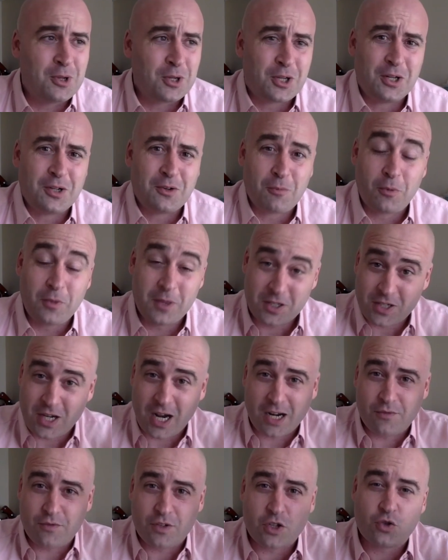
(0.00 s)
look good in this
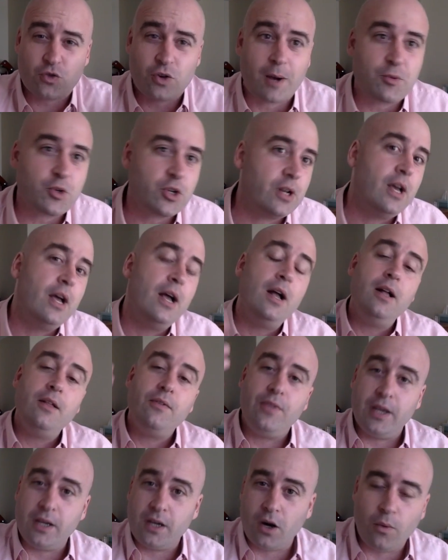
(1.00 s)
kind of disruption?
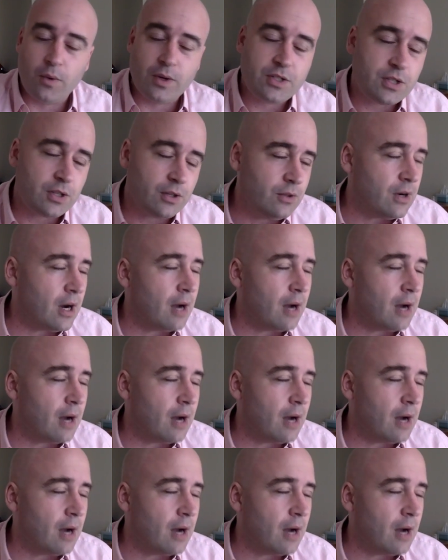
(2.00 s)
They go into,